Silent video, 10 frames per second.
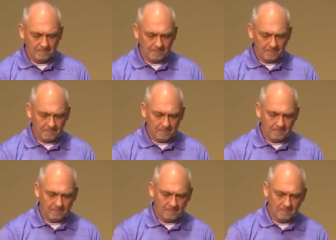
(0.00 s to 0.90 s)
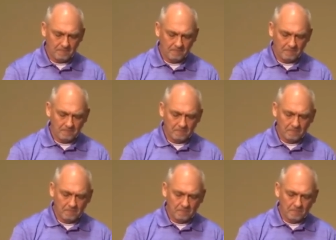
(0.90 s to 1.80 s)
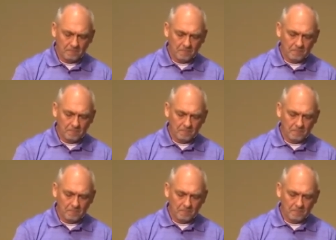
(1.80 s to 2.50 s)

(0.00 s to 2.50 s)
[no speech]